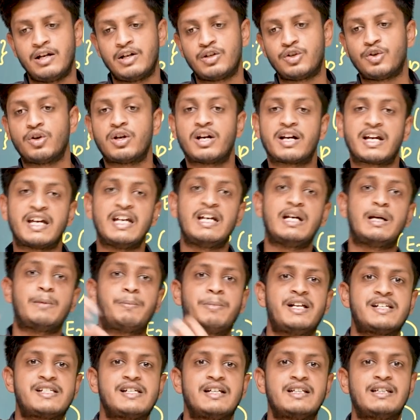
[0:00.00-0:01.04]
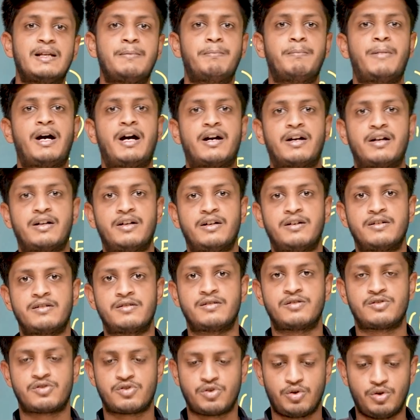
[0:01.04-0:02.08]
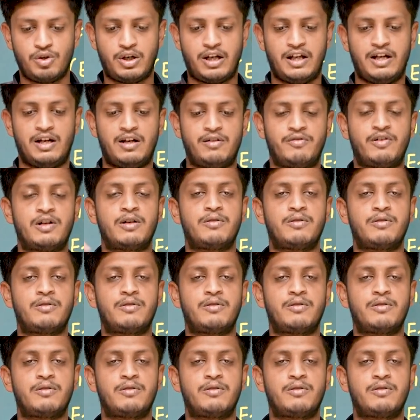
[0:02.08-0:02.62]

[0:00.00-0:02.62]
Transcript: you are again replacing them back. So you take